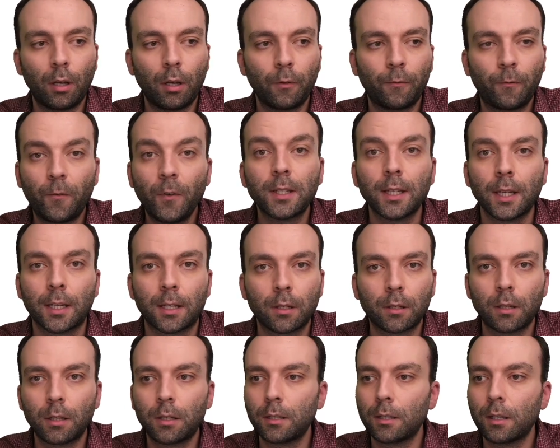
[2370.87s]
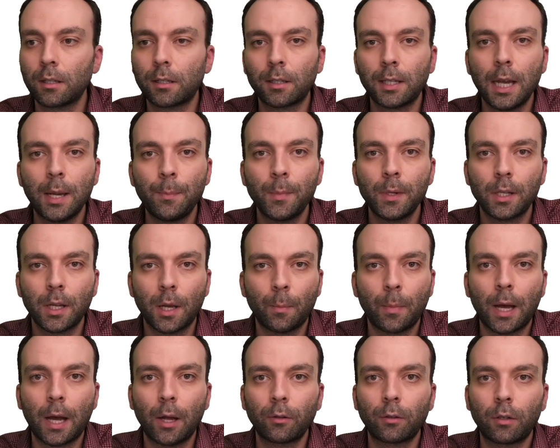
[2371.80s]
physics. This is a statement
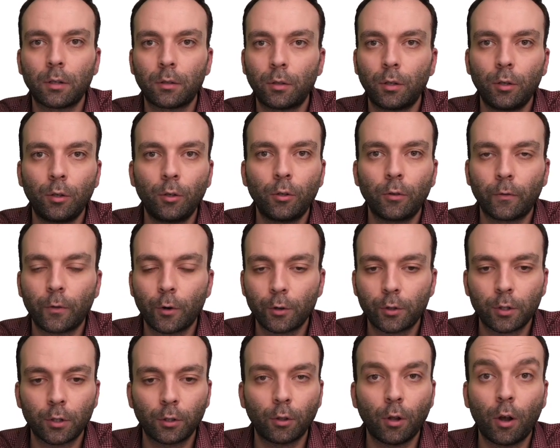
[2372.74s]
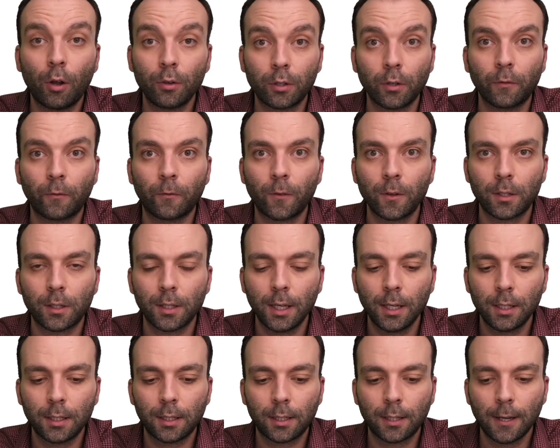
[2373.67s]
about the universe, the laws of
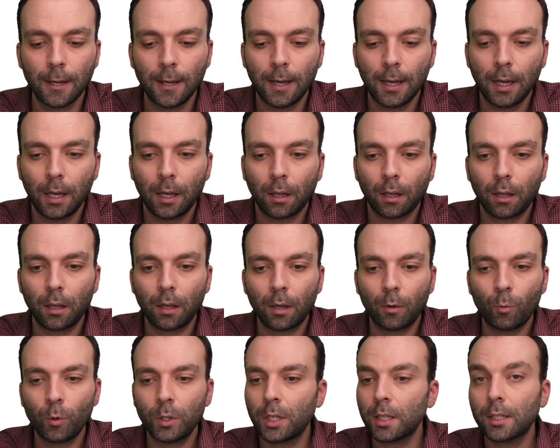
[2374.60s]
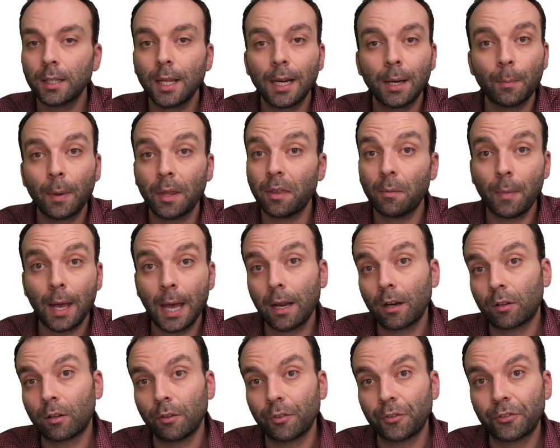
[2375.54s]
physics, which is not a
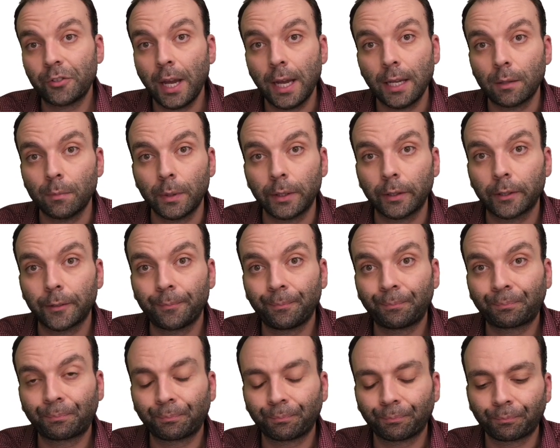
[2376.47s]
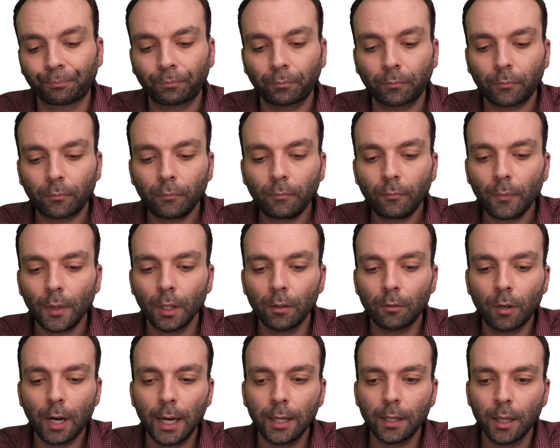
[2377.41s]
mathematical statement,
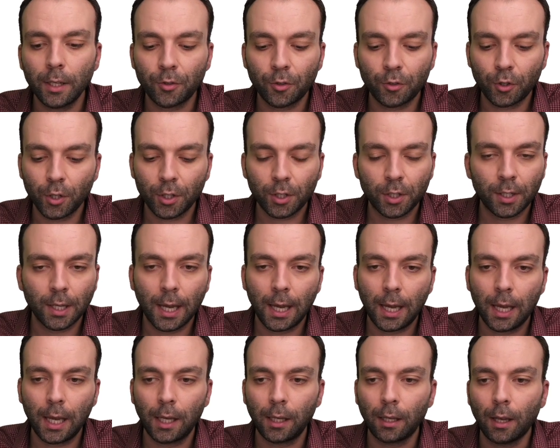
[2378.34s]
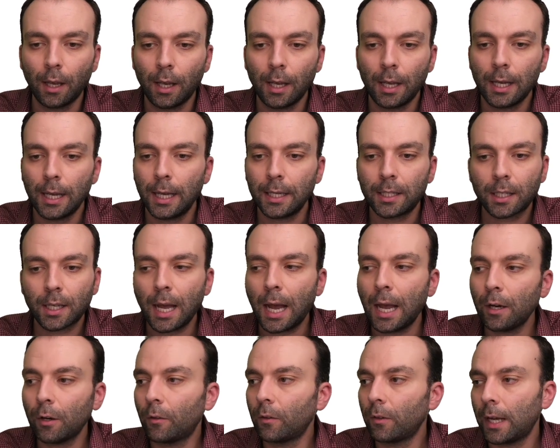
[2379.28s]
right? It's just saying, it's
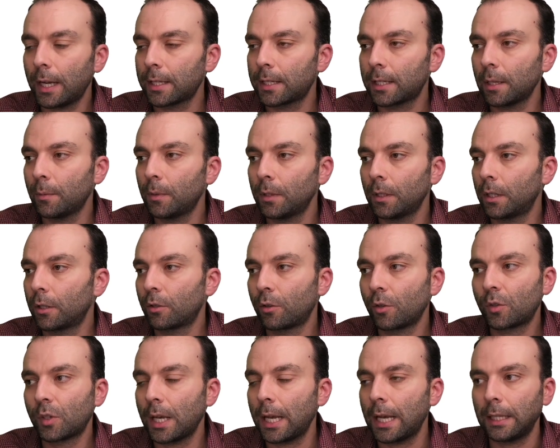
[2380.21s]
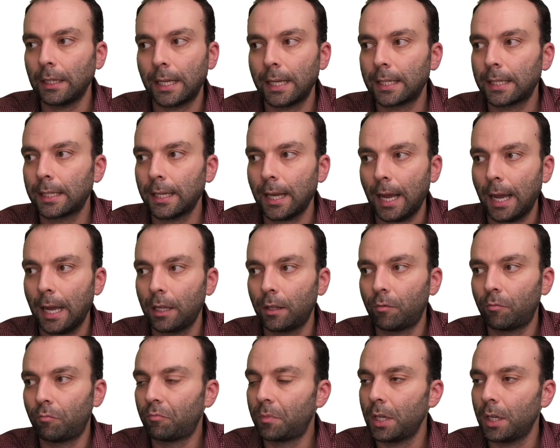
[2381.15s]
kind of like similar to saying, let's say,
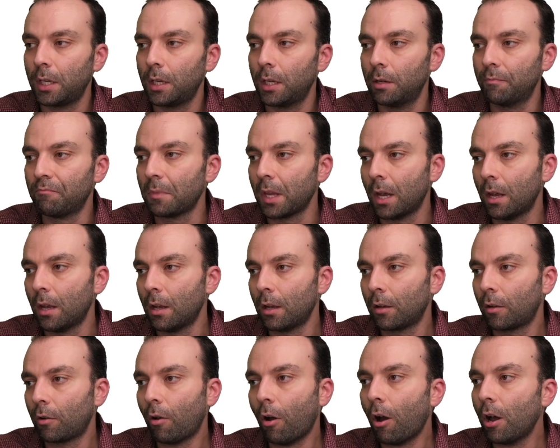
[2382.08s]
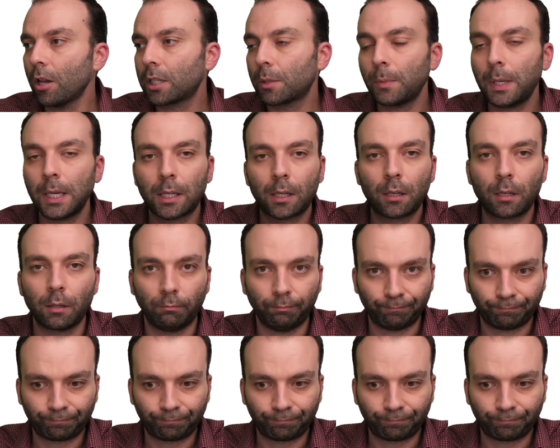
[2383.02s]
the cosmic